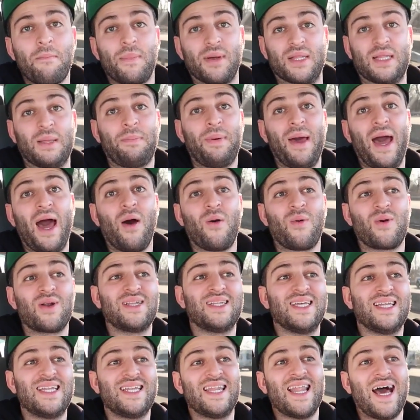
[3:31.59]
but the power
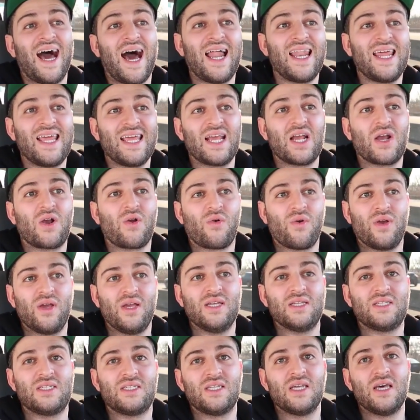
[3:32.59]
did not
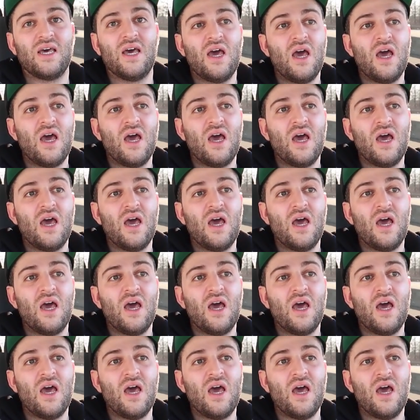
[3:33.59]
increase.